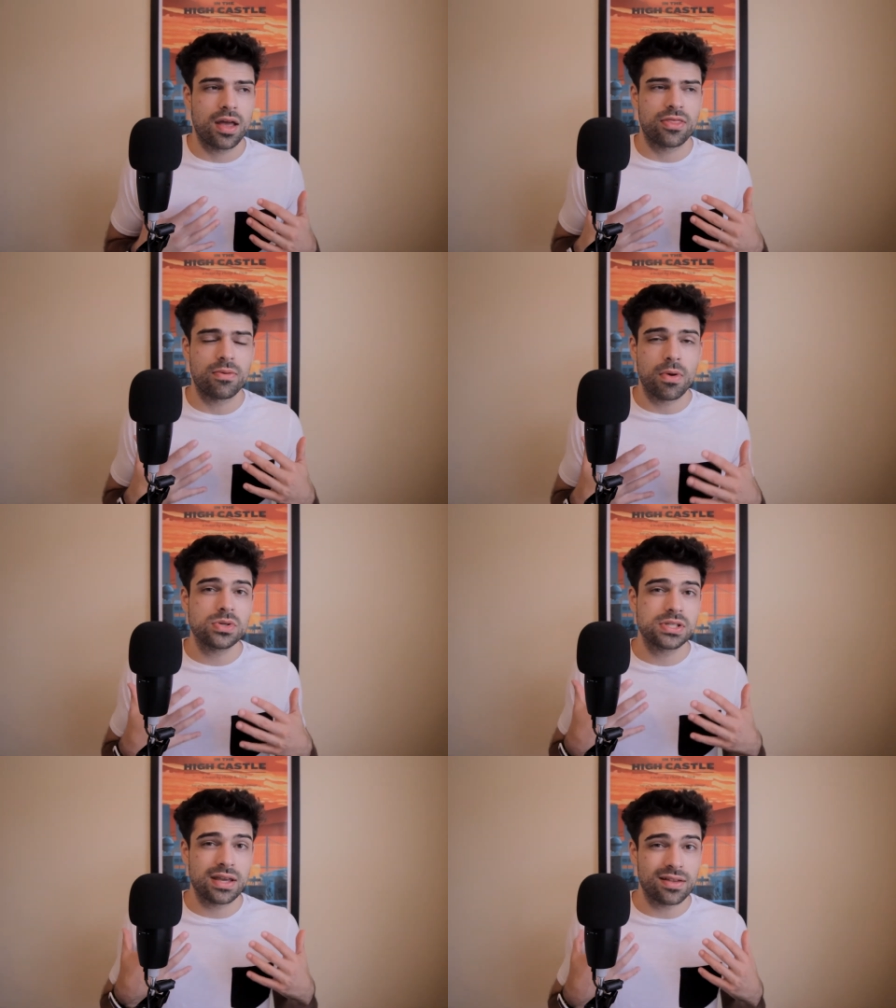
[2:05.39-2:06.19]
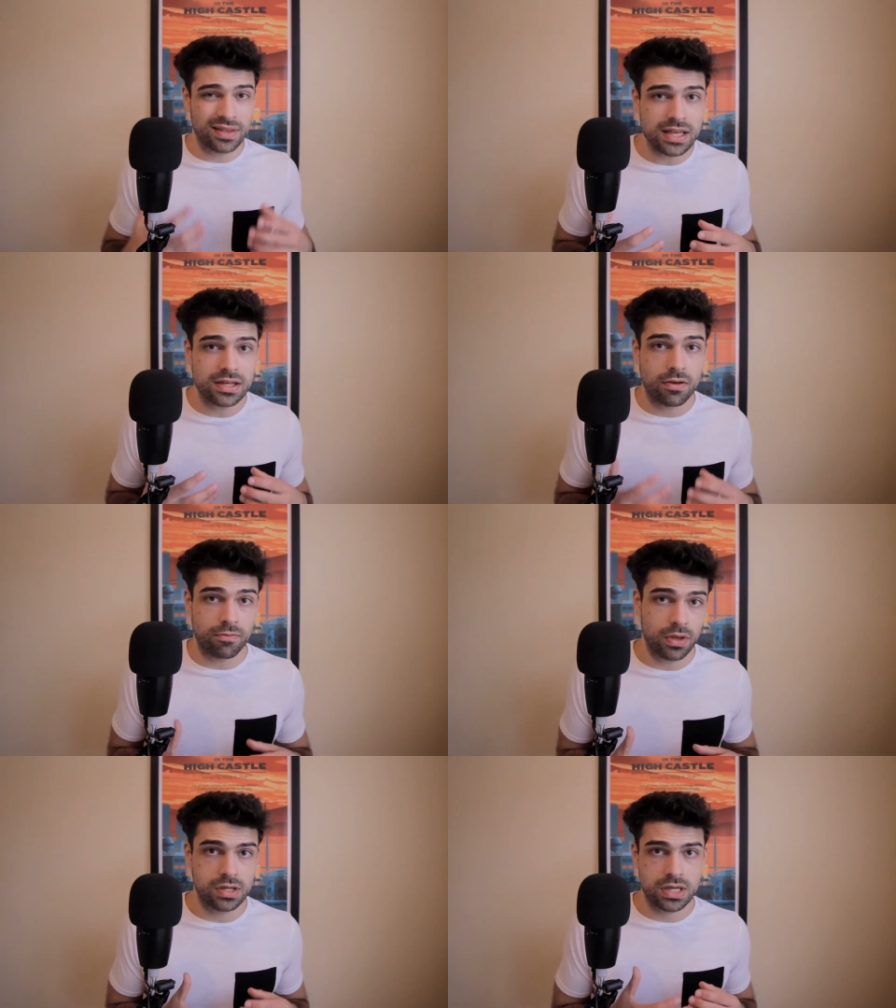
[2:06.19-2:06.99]
the most elite of
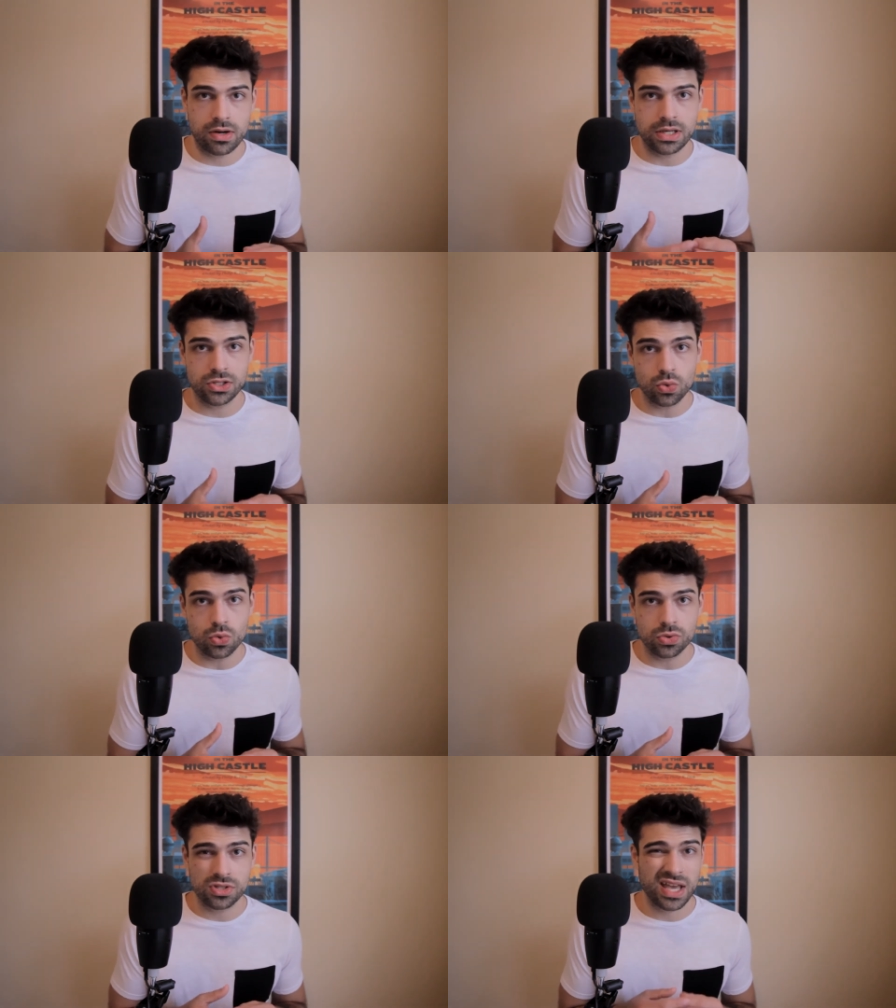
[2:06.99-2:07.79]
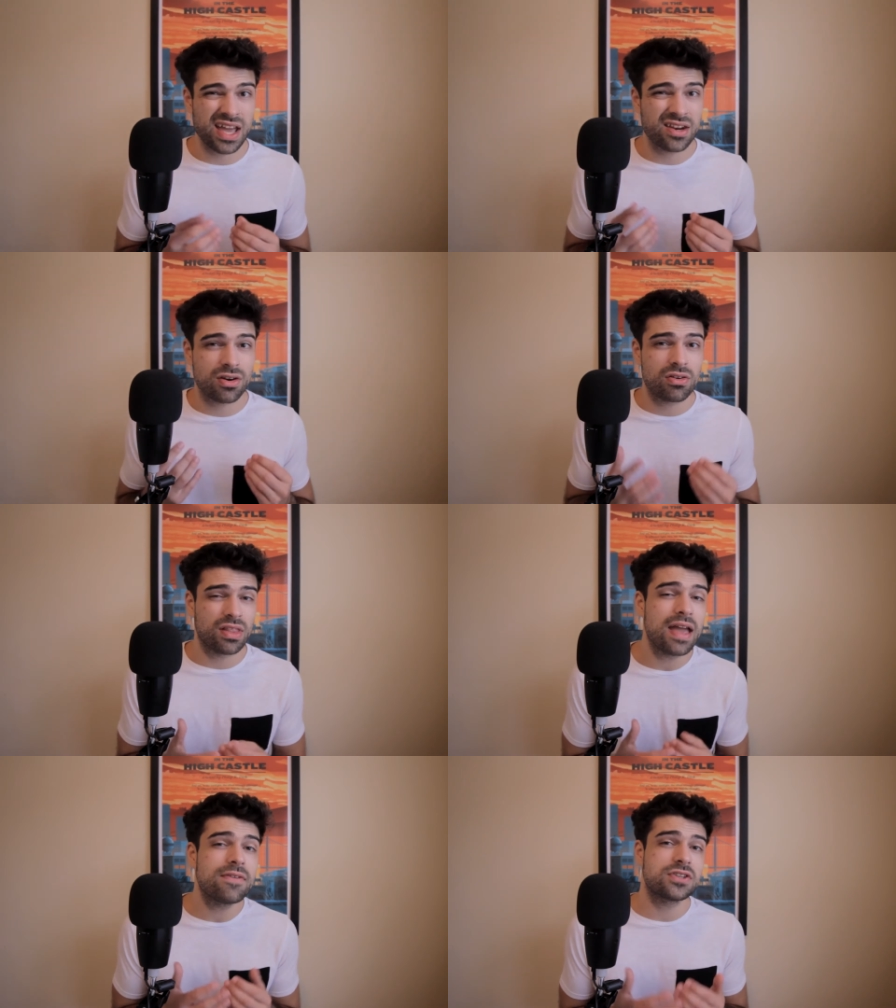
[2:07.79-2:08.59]
military schools, and her
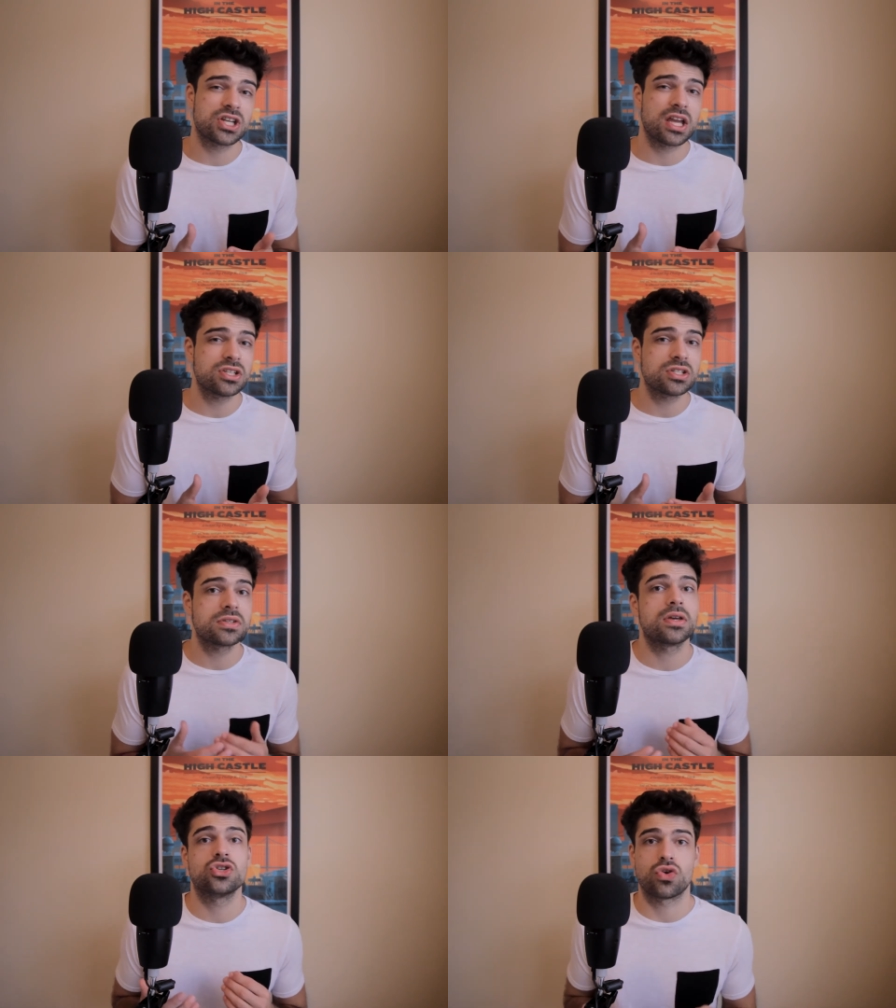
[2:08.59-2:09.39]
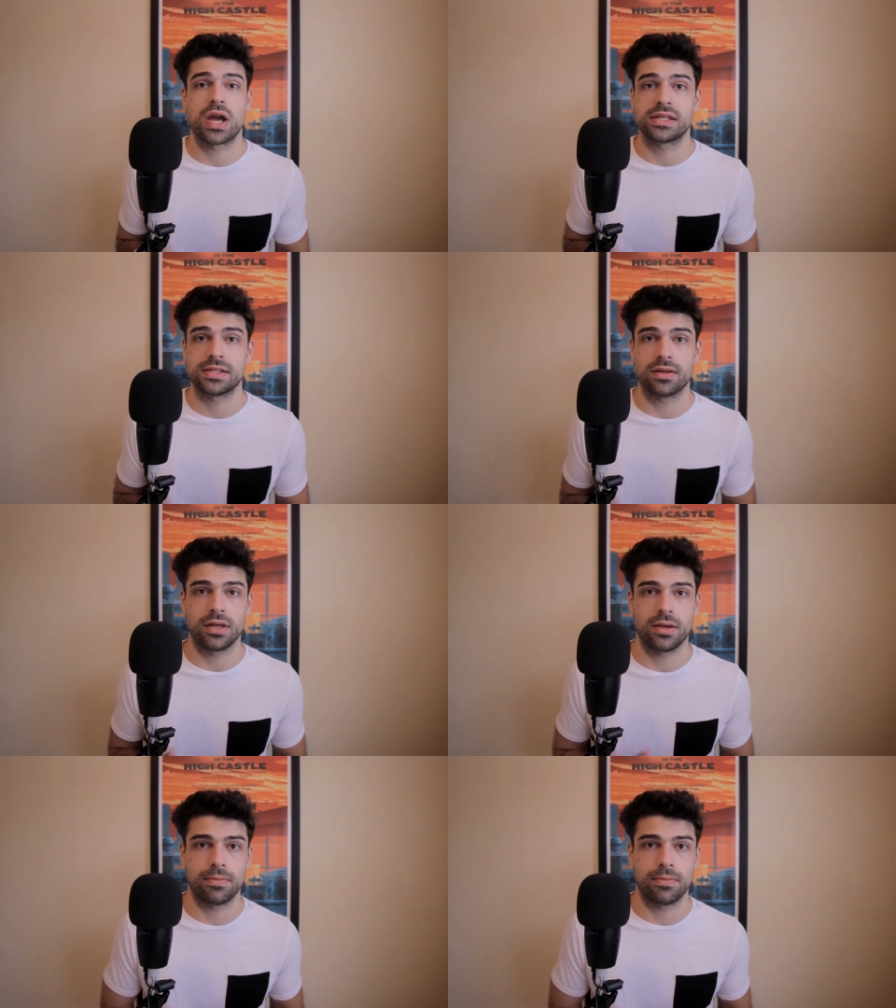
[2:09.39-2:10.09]
life changes drastically.